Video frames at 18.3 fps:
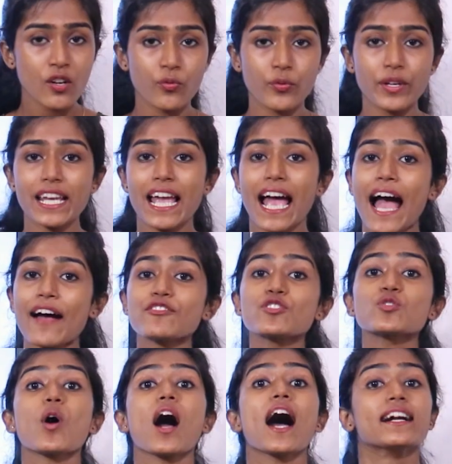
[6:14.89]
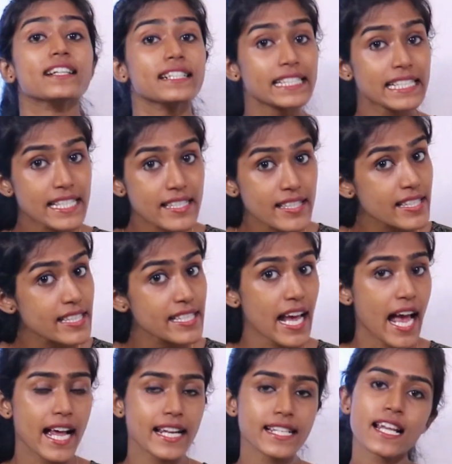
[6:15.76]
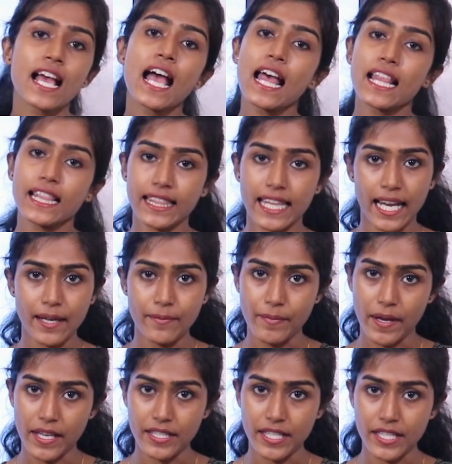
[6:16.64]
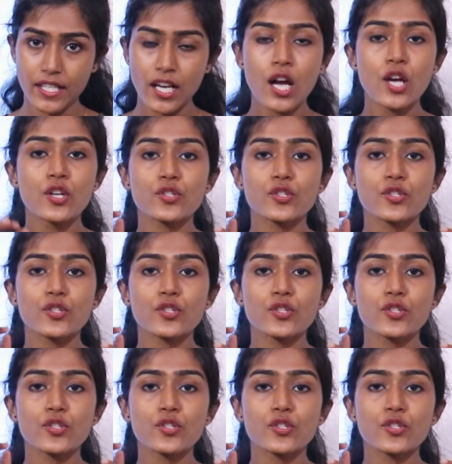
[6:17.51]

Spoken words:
We have to understand that message.